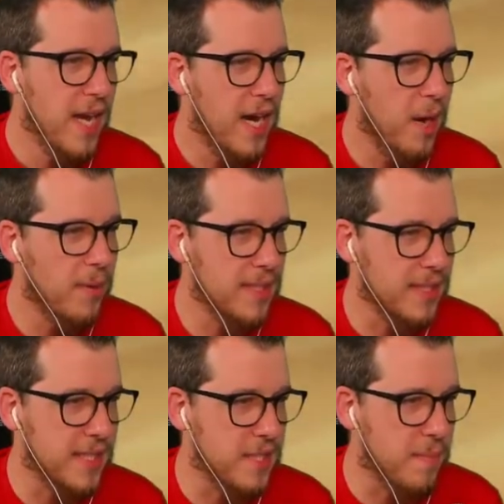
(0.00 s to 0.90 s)
I wanted to
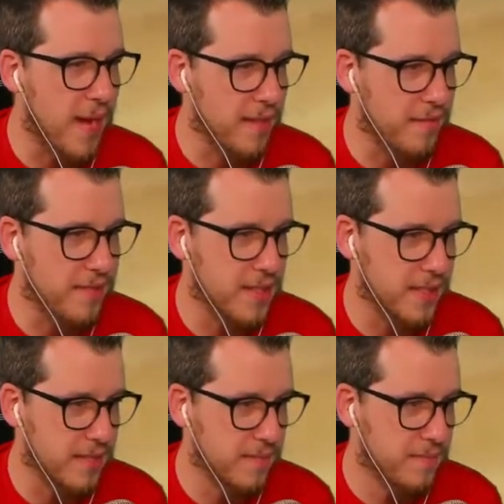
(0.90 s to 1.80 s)
teach math and
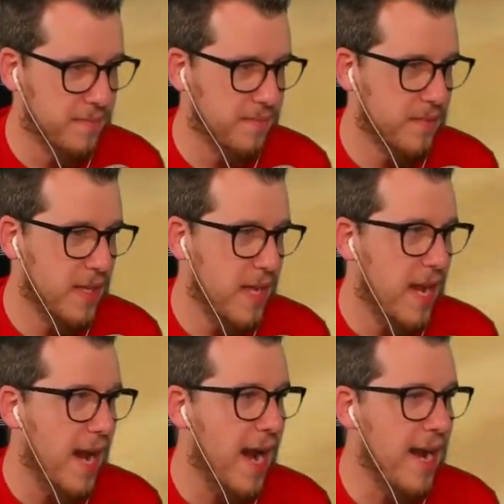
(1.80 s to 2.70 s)
physics,
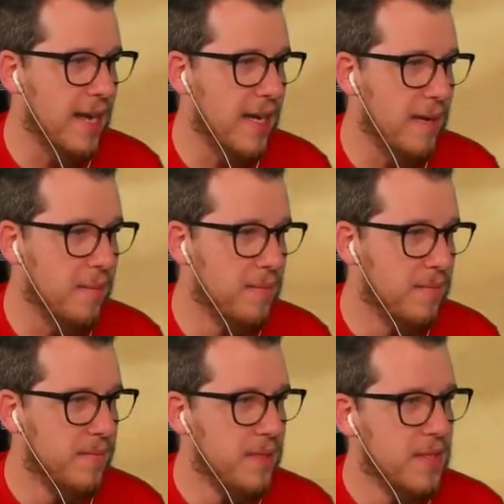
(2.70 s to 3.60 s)
and
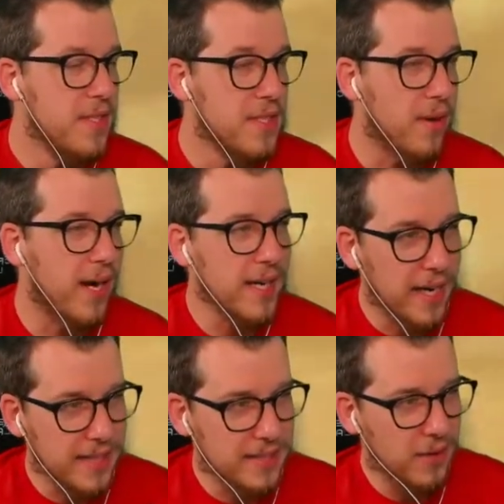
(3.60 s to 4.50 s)
so
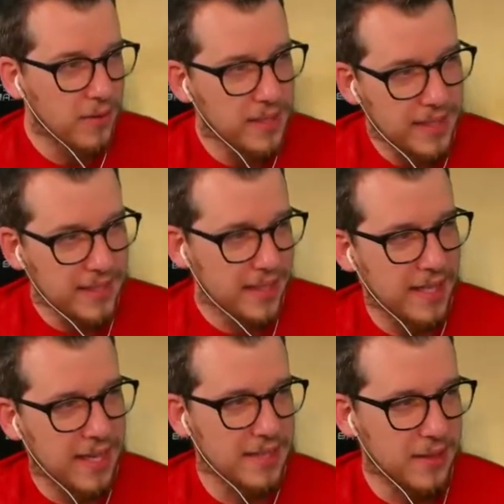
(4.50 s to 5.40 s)
I totally
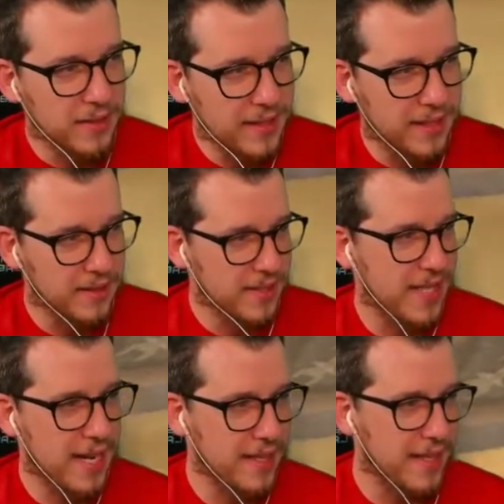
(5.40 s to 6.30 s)

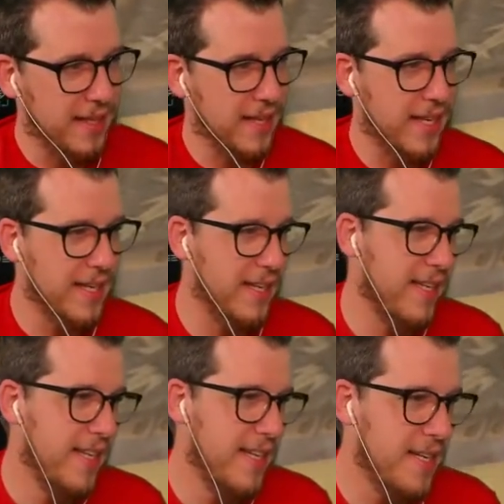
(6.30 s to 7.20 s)
understand the, like,
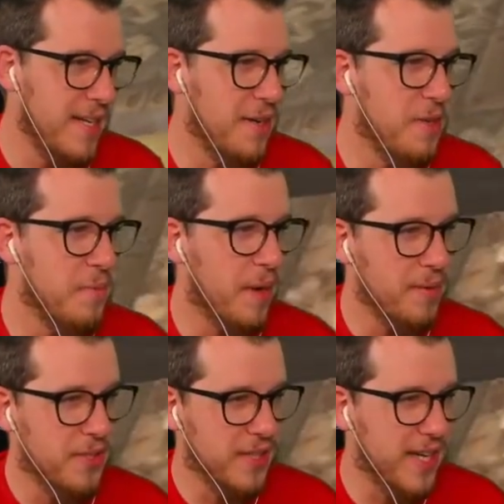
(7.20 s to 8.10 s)
you know, you probably
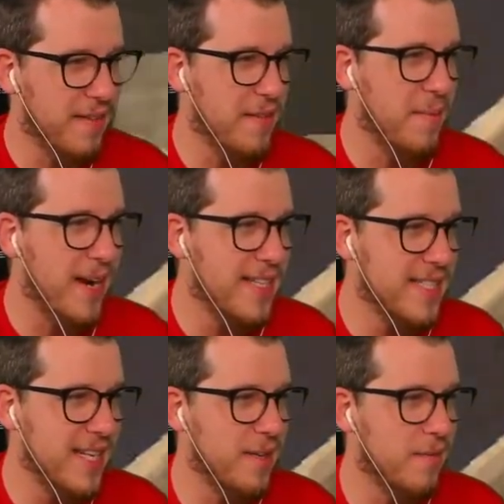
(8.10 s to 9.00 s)
shouldn't have the
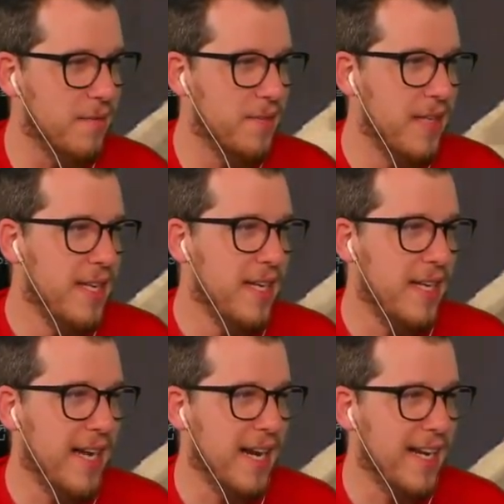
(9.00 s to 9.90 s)
mindset of
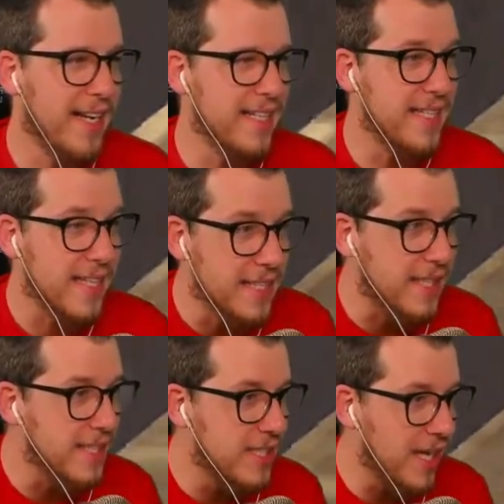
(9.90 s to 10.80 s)
getting a
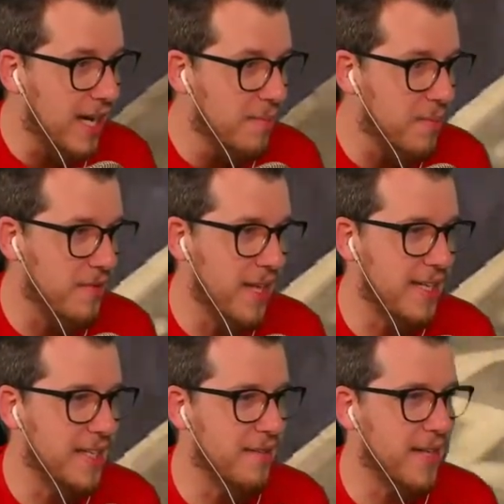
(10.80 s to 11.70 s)
teaching job with the
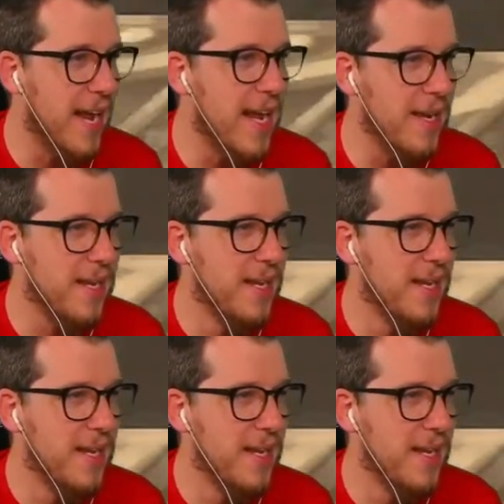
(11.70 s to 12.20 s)
idea of like, hey,